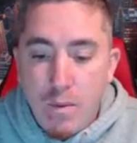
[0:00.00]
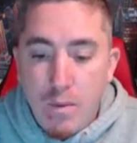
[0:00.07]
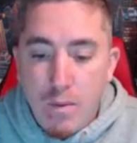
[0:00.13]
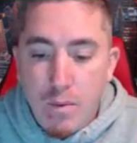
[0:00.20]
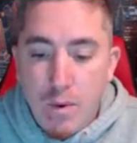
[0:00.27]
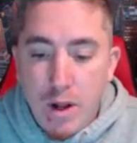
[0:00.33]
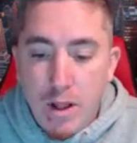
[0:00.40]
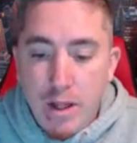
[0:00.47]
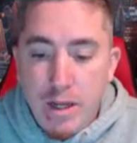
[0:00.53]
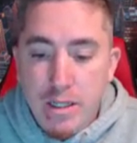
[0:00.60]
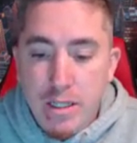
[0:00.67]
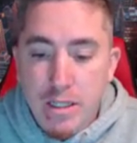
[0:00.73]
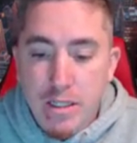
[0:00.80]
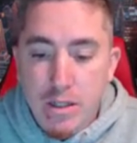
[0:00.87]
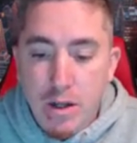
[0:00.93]
Really
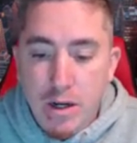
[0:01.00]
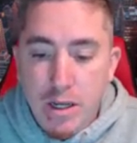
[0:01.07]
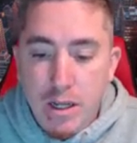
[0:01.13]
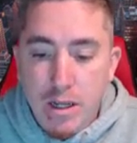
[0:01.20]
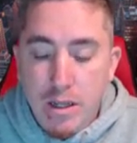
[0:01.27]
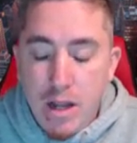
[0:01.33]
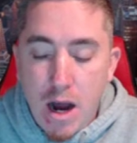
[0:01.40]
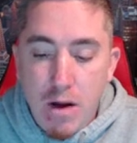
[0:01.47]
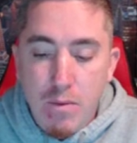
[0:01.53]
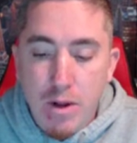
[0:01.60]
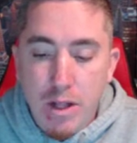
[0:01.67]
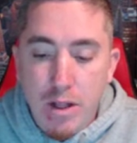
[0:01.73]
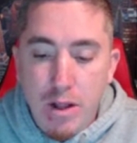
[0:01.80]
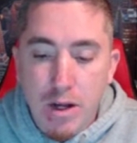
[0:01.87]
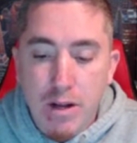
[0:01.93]
just not
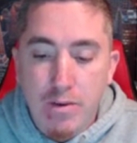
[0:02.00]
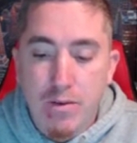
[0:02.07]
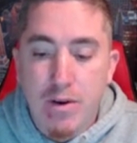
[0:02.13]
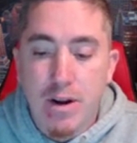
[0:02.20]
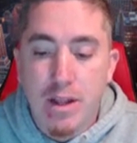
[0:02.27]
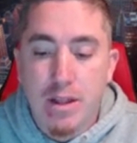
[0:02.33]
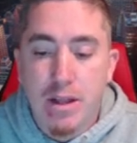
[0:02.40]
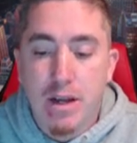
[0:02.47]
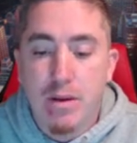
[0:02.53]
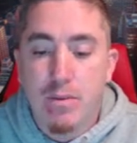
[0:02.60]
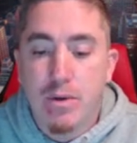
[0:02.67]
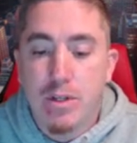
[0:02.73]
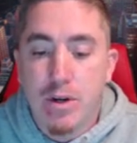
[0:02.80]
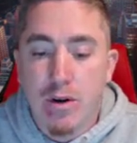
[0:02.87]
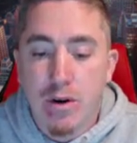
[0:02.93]
really looking for anything in
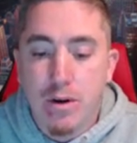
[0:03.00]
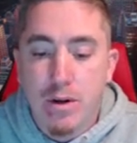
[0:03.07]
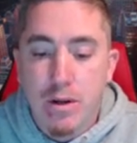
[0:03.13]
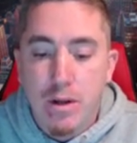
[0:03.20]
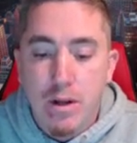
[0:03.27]
return.